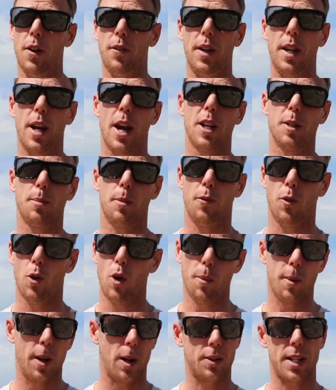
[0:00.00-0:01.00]
videos
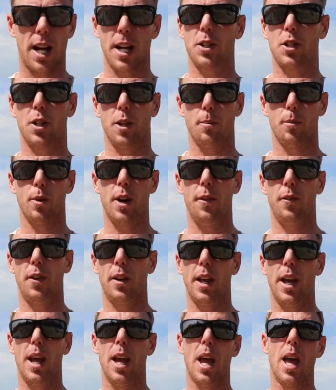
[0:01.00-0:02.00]
before, but I'll touch on them
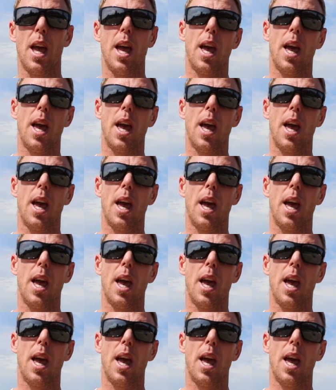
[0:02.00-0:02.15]
briefly.